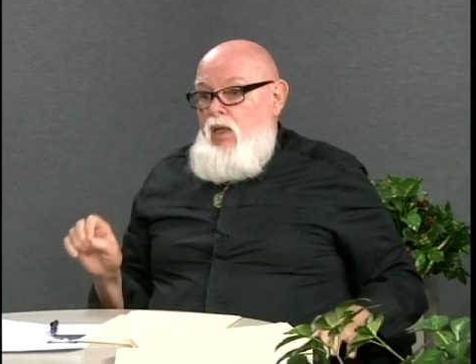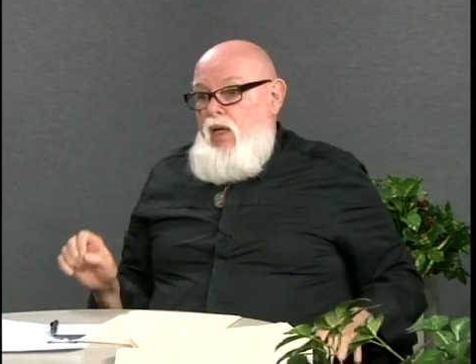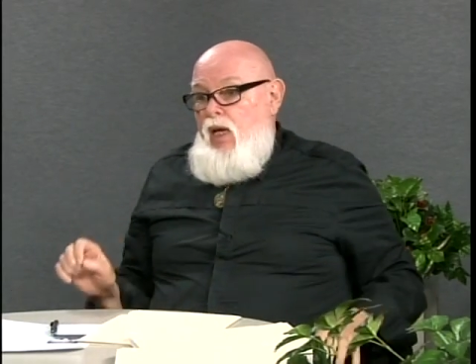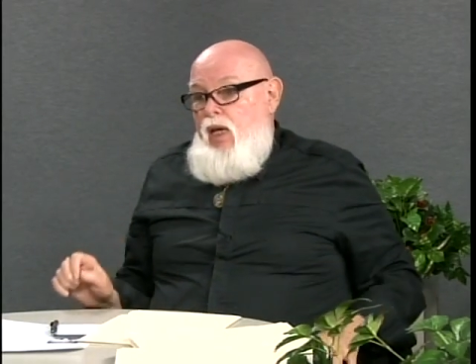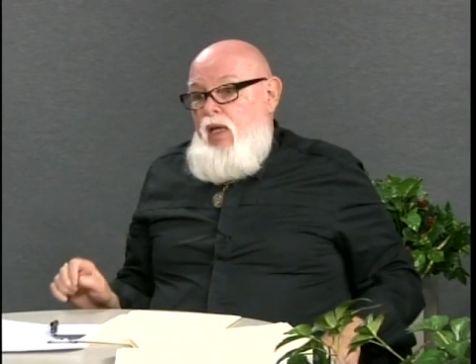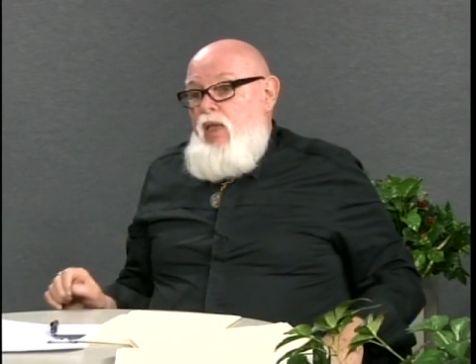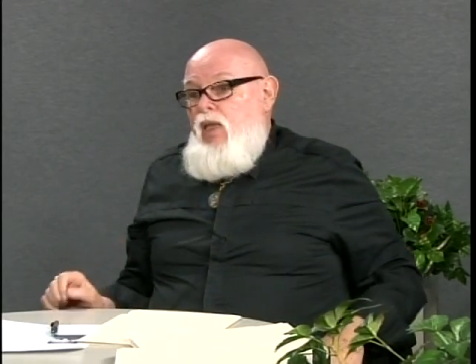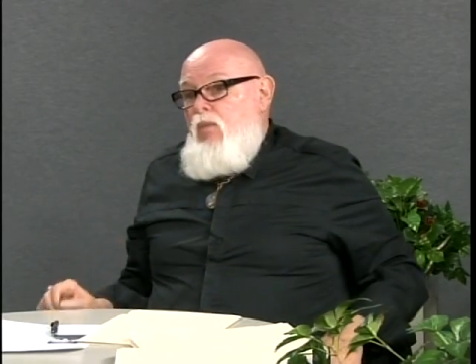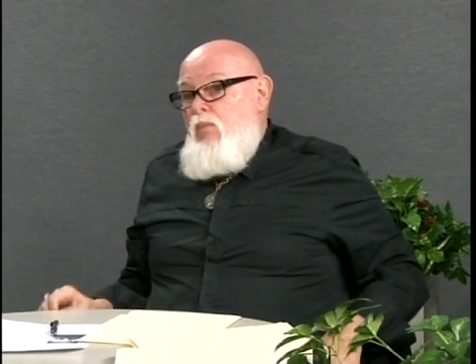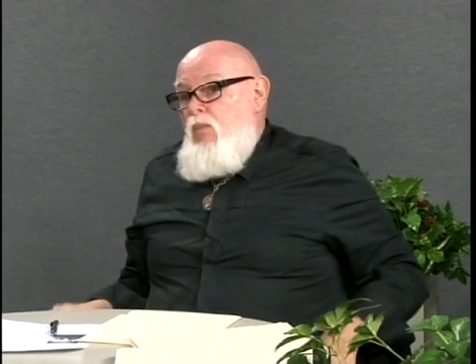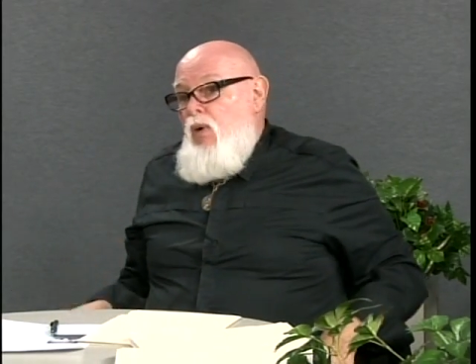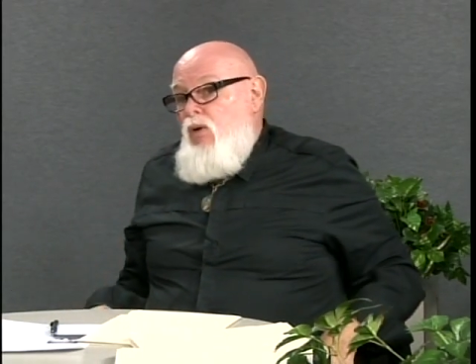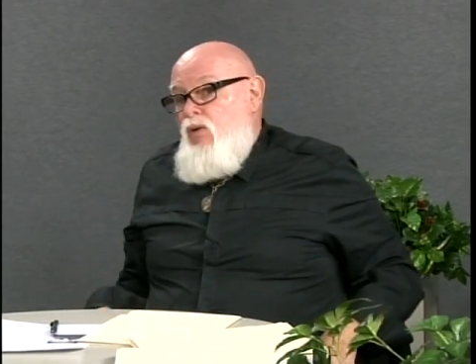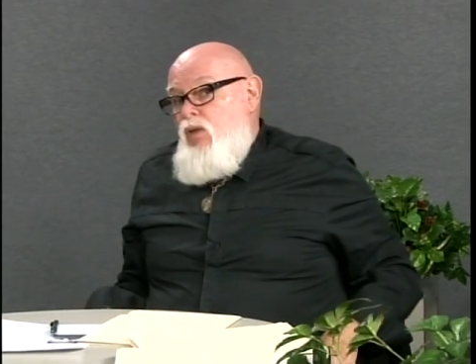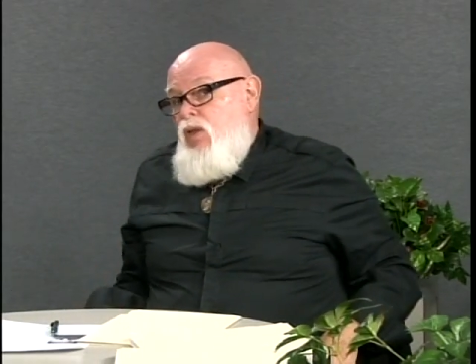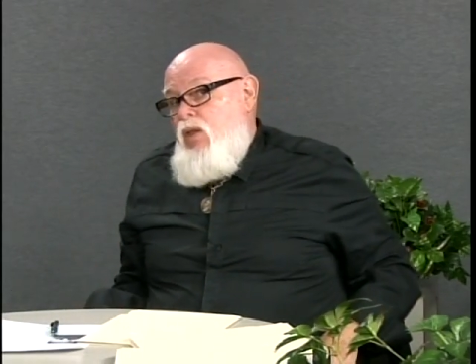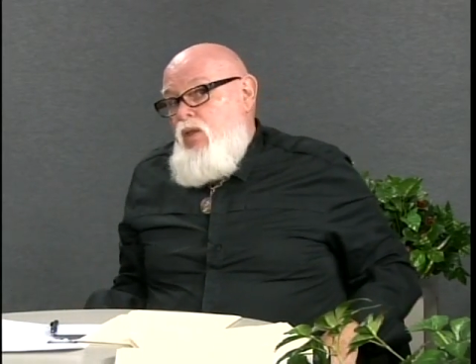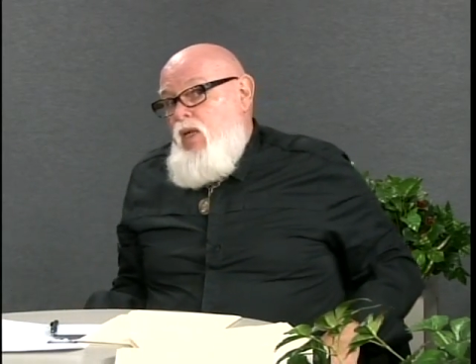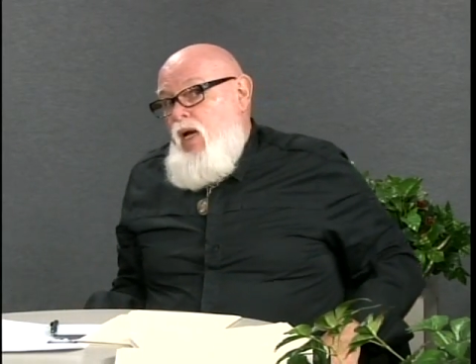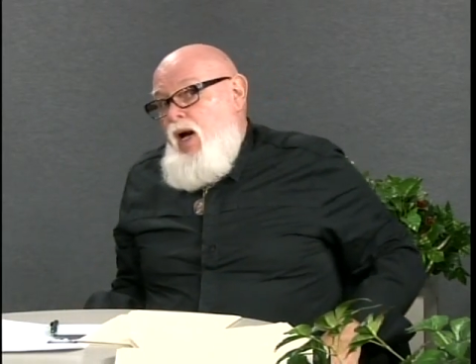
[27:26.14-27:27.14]
and the
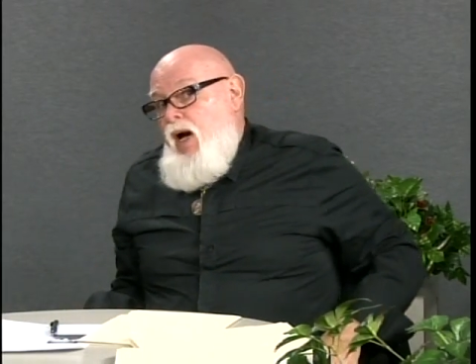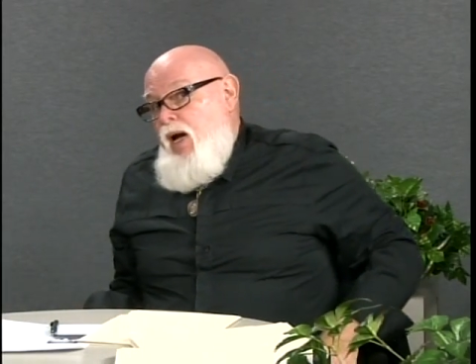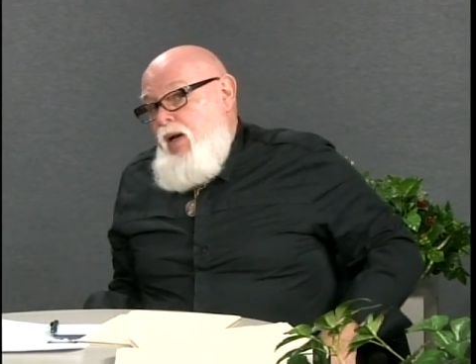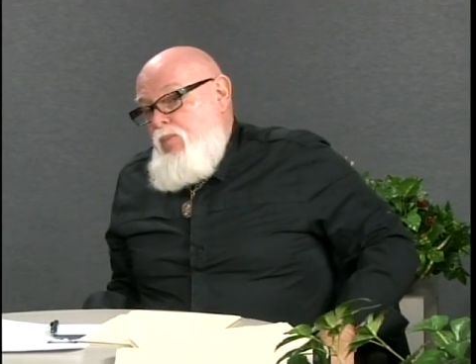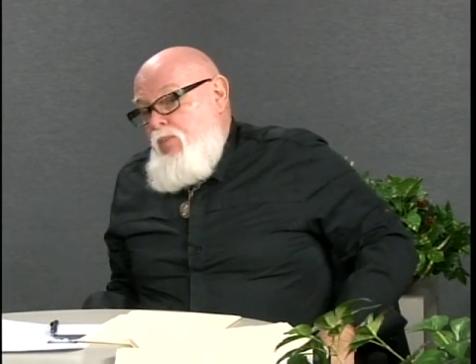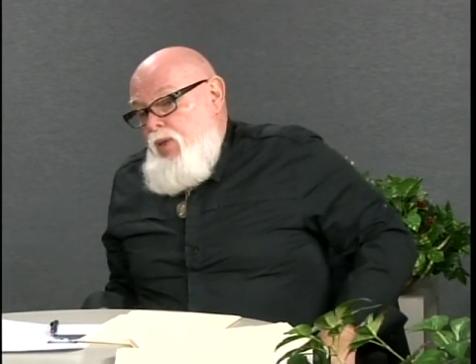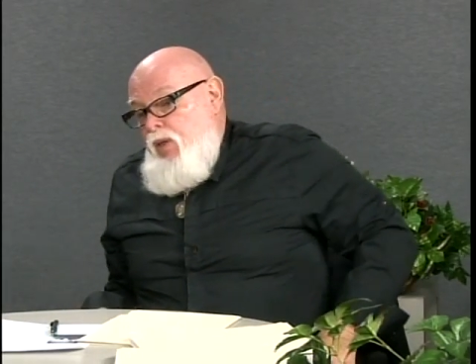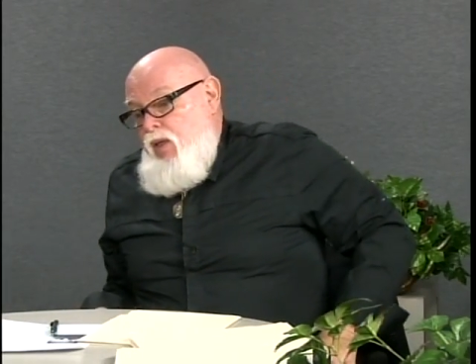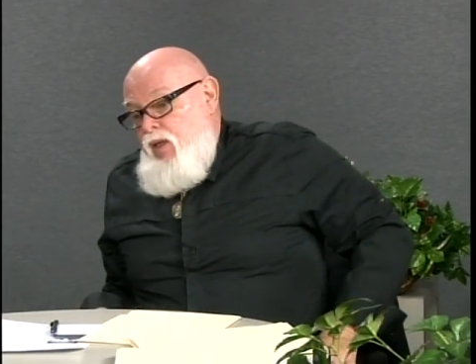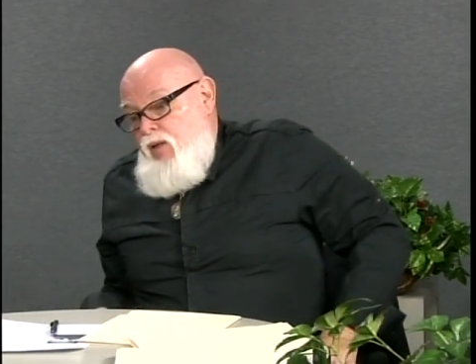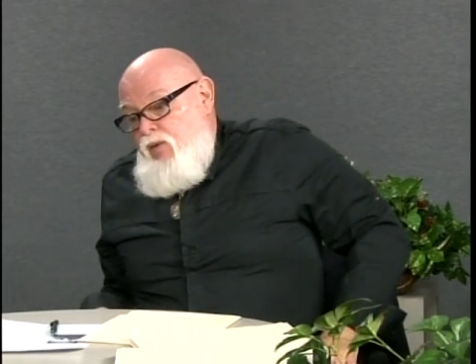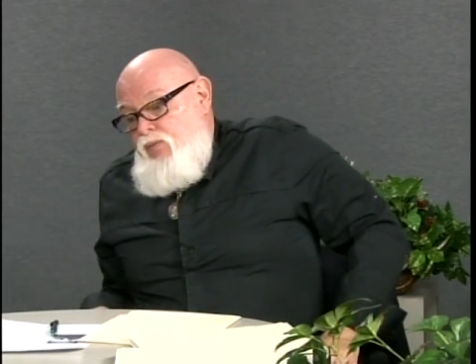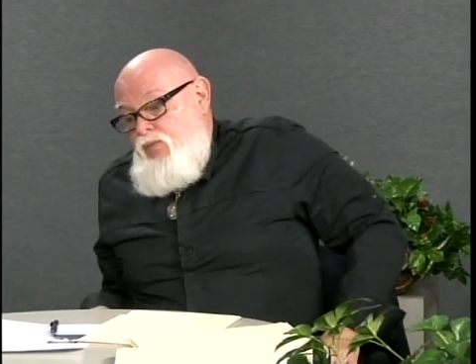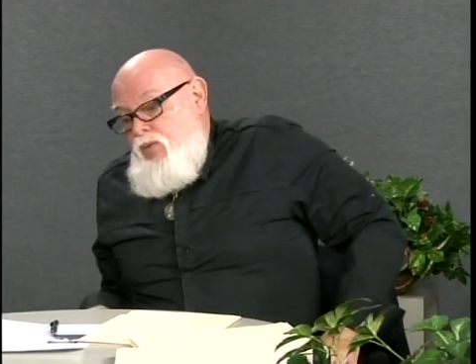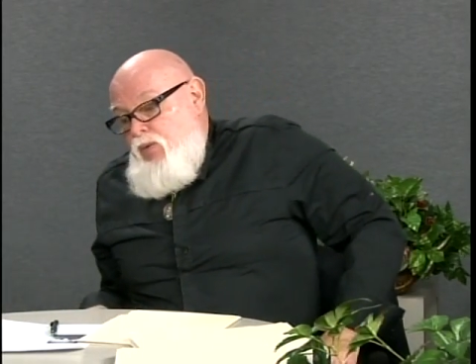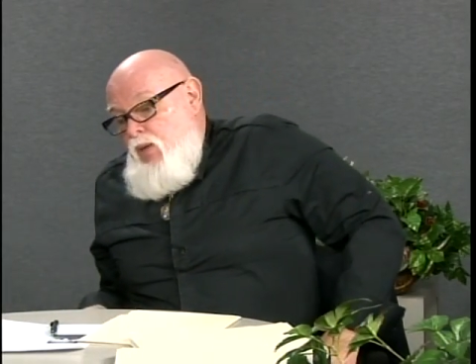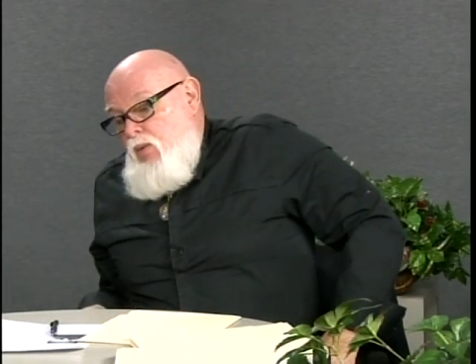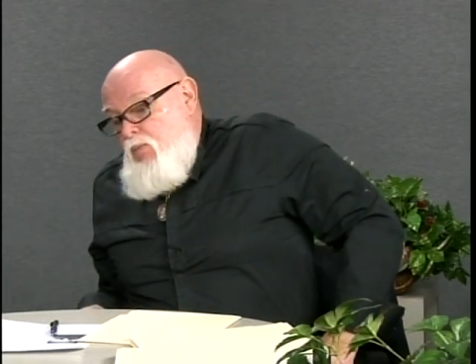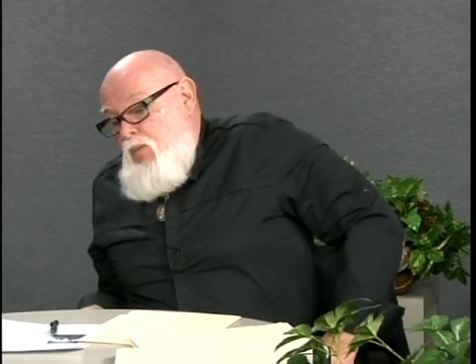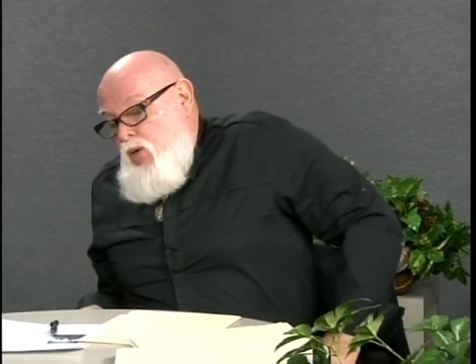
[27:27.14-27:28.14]
most, I
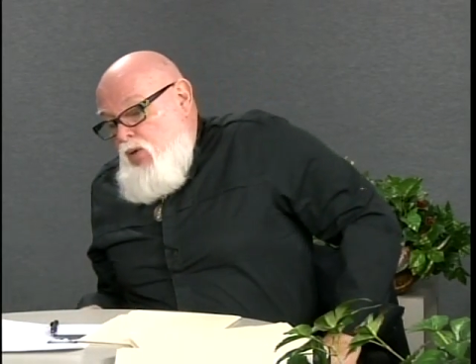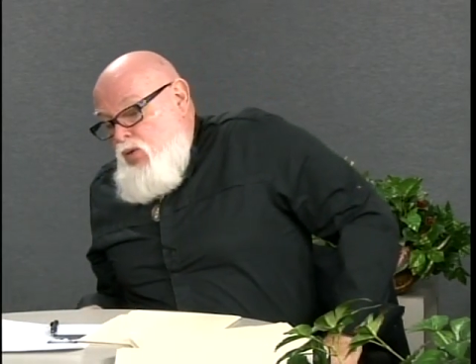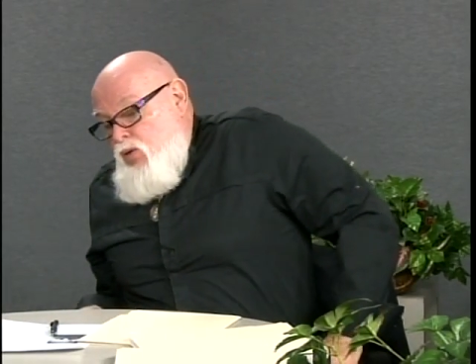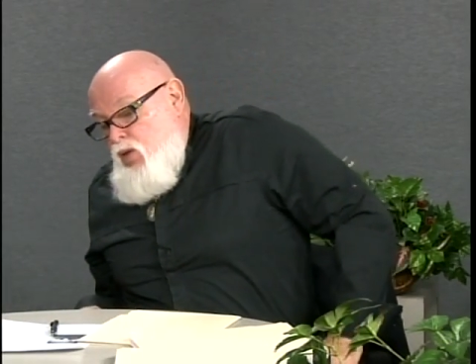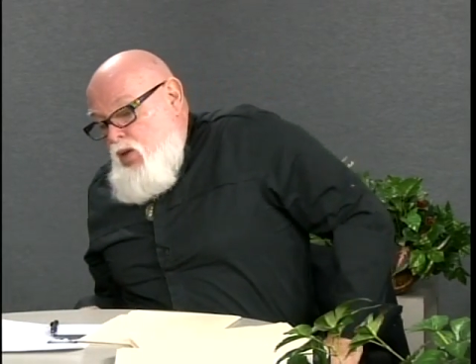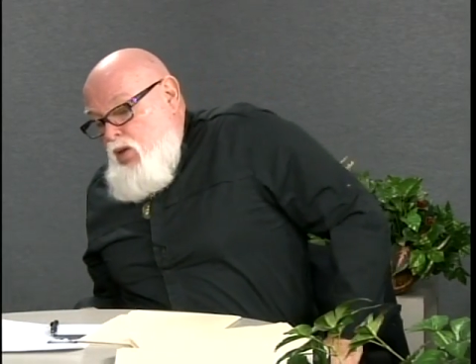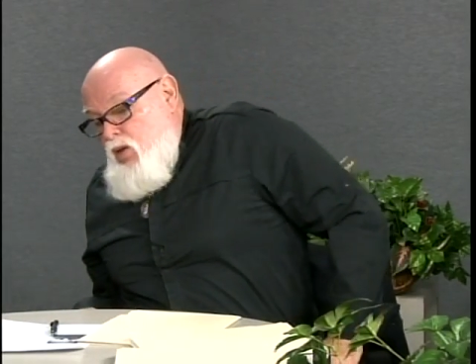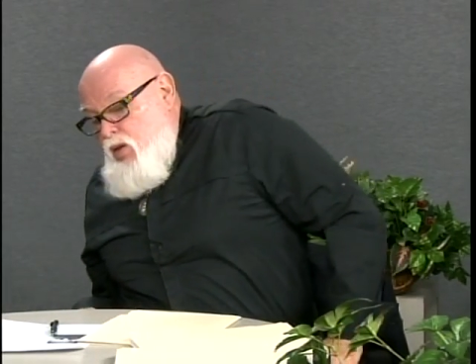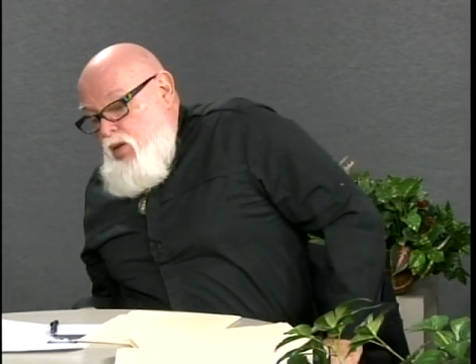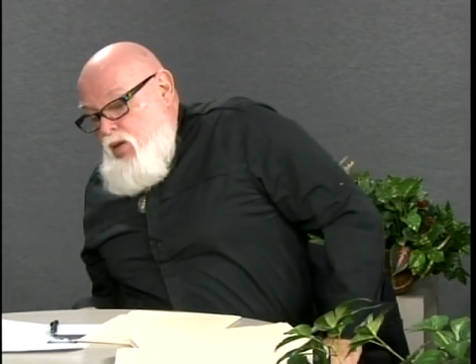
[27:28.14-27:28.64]
believe, the most